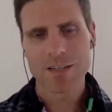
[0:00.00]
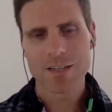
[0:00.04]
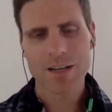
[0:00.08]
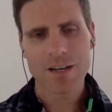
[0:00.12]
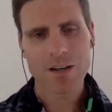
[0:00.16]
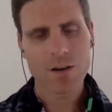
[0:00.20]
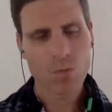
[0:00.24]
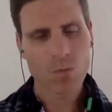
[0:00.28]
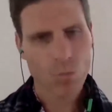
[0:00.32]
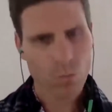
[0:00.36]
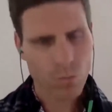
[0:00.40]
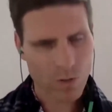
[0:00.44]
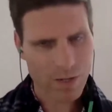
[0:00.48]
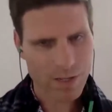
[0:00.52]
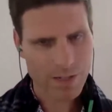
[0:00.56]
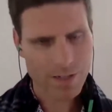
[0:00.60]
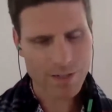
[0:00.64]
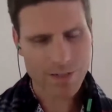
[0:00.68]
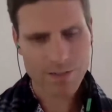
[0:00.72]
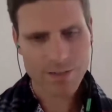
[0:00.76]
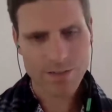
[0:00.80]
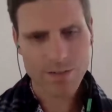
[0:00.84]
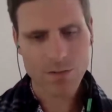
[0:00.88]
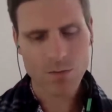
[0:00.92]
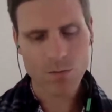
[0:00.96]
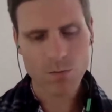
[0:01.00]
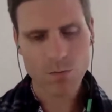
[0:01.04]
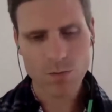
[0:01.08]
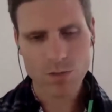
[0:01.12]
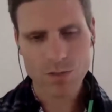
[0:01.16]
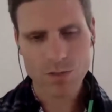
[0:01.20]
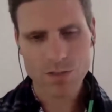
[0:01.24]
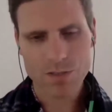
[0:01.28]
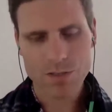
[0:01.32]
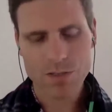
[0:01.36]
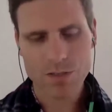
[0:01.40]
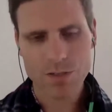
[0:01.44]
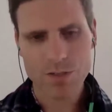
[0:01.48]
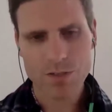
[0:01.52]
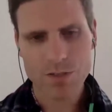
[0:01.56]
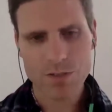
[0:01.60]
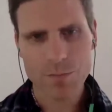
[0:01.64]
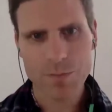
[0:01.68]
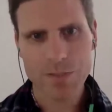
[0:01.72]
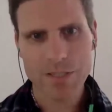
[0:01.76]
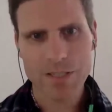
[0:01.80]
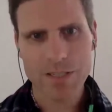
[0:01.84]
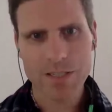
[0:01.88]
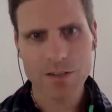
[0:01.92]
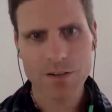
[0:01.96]
One was going to
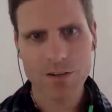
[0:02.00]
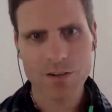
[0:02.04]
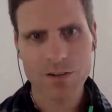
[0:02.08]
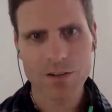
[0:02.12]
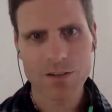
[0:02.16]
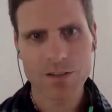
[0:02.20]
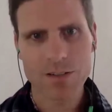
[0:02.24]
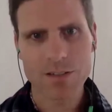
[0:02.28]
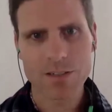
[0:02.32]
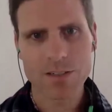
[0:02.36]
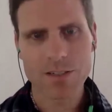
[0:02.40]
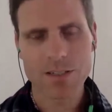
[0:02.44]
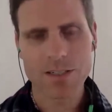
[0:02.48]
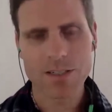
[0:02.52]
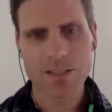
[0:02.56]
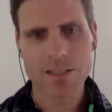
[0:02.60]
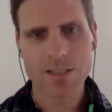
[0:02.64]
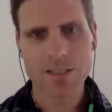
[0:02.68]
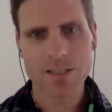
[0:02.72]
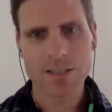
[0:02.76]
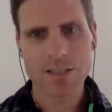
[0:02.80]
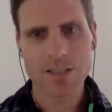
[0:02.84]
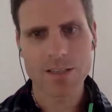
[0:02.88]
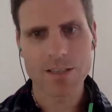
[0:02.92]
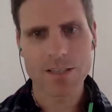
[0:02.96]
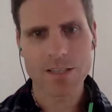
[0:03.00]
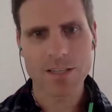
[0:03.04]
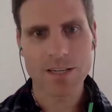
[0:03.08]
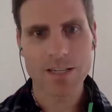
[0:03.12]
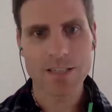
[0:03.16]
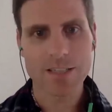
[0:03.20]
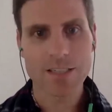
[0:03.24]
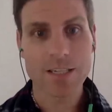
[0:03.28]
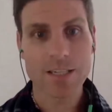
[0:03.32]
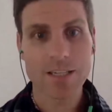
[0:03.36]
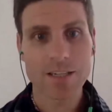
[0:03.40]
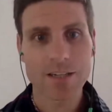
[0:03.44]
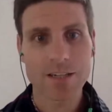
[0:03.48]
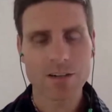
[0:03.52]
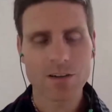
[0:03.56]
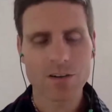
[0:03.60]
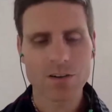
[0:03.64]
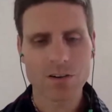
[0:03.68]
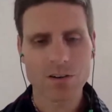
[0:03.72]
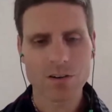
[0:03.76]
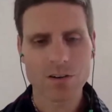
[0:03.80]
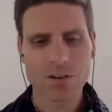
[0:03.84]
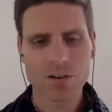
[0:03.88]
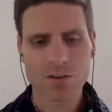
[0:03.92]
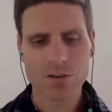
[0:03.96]
be on the idea
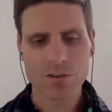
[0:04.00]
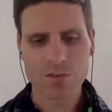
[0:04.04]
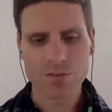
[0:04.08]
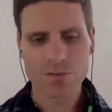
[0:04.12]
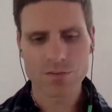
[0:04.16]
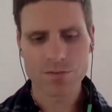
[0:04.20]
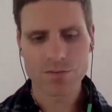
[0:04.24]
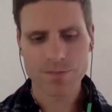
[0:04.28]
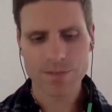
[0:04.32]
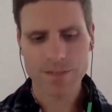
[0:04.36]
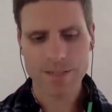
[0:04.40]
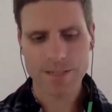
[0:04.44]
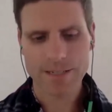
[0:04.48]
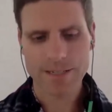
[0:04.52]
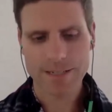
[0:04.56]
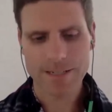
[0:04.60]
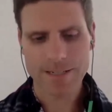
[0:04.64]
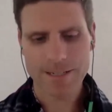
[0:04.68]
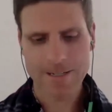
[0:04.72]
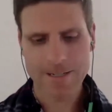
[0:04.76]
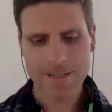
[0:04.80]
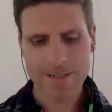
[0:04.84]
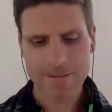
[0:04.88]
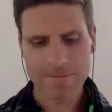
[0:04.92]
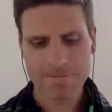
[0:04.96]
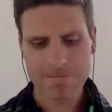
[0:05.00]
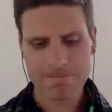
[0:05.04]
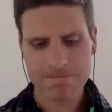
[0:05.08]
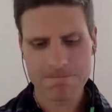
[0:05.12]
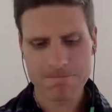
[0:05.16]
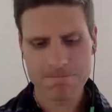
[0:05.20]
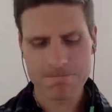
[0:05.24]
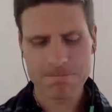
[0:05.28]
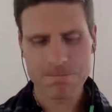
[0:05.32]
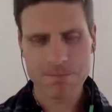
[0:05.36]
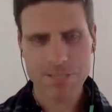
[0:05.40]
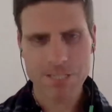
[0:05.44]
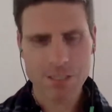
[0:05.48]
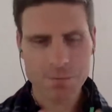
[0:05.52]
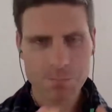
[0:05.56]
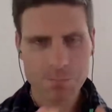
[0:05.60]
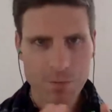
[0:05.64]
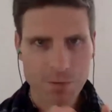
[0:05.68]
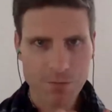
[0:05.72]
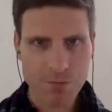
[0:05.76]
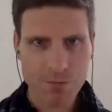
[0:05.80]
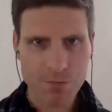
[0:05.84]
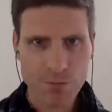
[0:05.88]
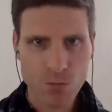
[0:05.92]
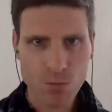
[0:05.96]
of this
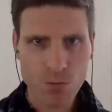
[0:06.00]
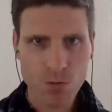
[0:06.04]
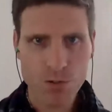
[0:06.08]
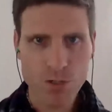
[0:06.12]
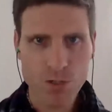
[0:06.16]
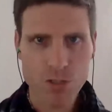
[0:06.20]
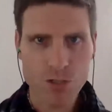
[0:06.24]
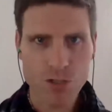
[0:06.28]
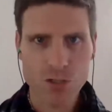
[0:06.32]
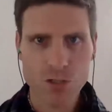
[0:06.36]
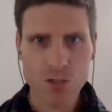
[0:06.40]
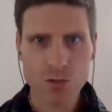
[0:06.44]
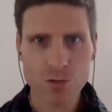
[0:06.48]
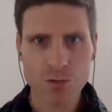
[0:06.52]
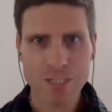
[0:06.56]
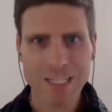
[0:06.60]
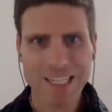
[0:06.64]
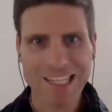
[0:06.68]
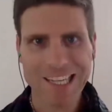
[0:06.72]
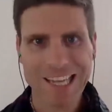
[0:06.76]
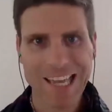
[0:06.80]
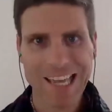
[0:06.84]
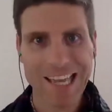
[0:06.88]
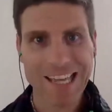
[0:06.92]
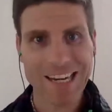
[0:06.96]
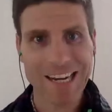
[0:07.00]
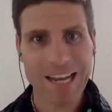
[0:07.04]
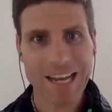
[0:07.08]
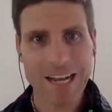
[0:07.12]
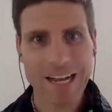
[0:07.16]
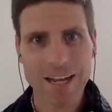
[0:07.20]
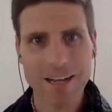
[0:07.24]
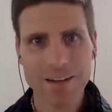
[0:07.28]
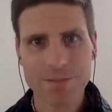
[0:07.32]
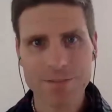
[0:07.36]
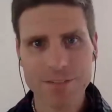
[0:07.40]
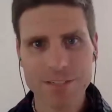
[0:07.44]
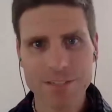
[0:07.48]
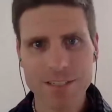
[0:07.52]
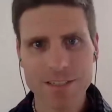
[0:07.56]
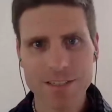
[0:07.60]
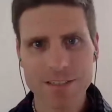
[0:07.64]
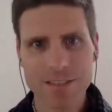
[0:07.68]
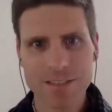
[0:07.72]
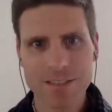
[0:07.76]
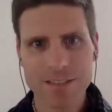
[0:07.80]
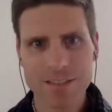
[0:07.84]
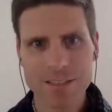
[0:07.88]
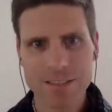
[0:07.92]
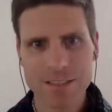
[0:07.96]
before, during, and after
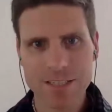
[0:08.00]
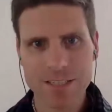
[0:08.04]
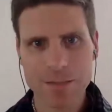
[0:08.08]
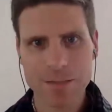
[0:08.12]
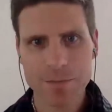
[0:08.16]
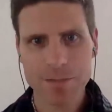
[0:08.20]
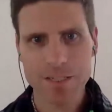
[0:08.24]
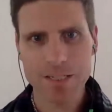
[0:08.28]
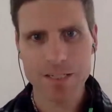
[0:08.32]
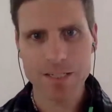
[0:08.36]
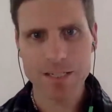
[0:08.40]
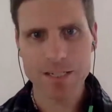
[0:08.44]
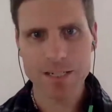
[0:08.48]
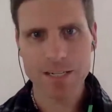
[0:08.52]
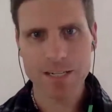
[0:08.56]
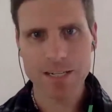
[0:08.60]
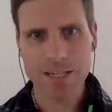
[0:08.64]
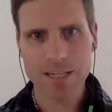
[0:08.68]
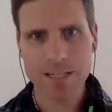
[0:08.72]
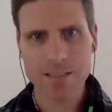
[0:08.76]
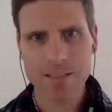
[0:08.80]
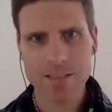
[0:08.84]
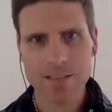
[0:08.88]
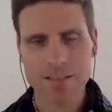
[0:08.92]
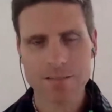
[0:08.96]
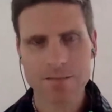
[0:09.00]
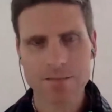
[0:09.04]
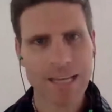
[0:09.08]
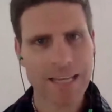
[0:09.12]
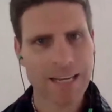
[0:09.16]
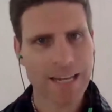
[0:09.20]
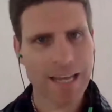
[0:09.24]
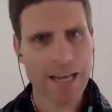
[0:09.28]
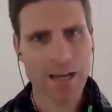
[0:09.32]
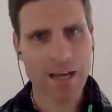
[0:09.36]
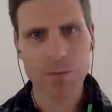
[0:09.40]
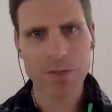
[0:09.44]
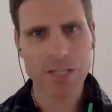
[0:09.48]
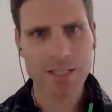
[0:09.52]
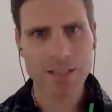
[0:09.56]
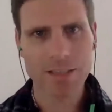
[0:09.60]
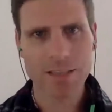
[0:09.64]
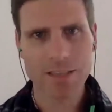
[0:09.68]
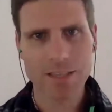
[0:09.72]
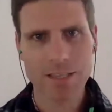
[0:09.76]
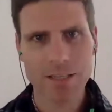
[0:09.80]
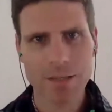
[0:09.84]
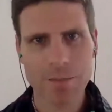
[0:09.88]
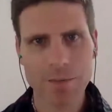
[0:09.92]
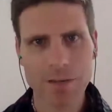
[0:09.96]
segment in a class, and how we can
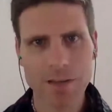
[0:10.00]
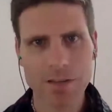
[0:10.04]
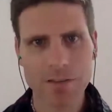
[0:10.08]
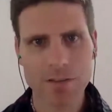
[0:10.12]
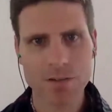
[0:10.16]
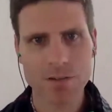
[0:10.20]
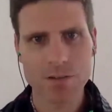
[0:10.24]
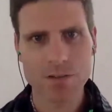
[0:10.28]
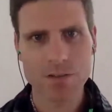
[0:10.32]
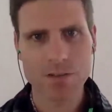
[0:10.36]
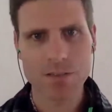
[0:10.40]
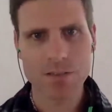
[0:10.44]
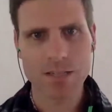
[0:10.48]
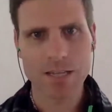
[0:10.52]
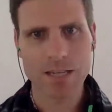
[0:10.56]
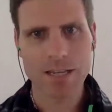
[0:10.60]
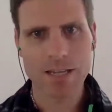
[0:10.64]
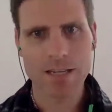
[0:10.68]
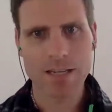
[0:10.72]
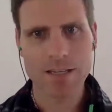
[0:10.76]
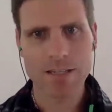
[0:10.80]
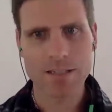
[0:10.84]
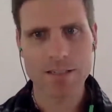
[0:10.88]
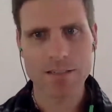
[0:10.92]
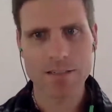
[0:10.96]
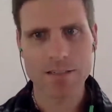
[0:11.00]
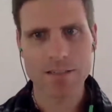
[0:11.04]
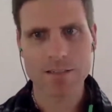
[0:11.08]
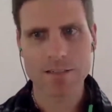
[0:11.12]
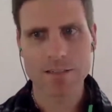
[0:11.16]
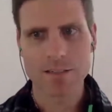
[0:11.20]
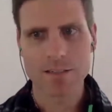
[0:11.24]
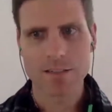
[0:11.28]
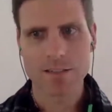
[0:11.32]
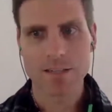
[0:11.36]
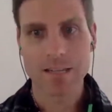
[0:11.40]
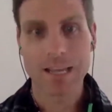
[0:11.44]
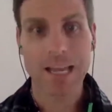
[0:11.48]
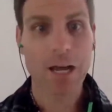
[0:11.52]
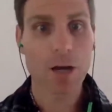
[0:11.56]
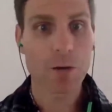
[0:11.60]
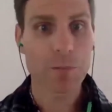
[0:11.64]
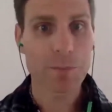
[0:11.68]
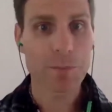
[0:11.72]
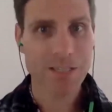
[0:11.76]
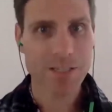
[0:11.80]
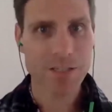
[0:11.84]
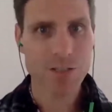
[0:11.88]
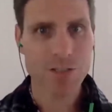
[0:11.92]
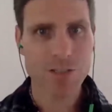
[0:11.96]
think about those as
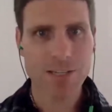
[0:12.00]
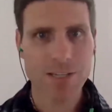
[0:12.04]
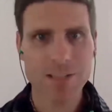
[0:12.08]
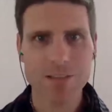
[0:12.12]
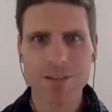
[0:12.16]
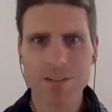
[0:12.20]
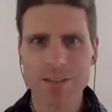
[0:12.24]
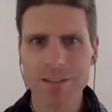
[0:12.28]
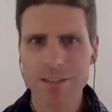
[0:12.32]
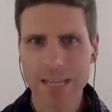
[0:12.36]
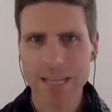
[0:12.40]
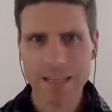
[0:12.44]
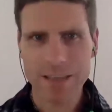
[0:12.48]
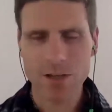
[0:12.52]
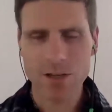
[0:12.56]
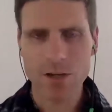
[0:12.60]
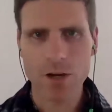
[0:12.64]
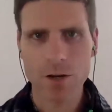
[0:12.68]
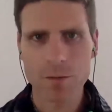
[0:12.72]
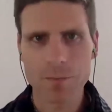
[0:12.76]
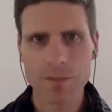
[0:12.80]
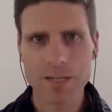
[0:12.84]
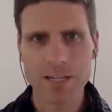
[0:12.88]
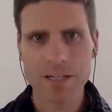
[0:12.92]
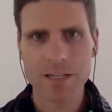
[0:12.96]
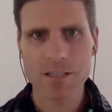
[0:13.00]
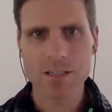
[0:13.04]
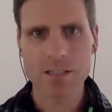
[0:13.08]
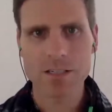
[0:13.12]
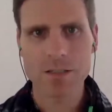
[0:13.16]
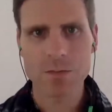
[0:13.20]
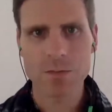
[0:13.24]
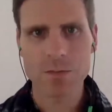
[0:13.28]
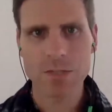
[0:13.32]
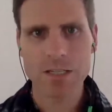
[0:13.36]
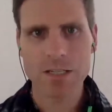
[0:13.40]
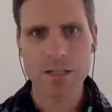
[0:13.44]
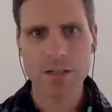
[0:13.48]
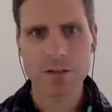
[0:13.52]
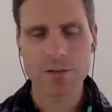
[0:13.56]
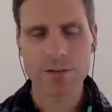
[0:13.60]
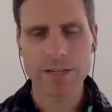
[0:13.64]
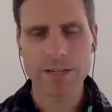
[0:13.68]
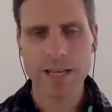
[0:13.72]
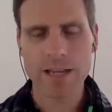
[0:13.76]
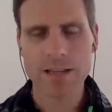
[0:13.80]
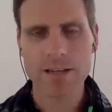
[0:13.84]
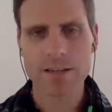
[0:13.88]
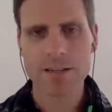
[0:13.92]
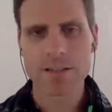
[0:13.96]
helping each other and the combinations we can create.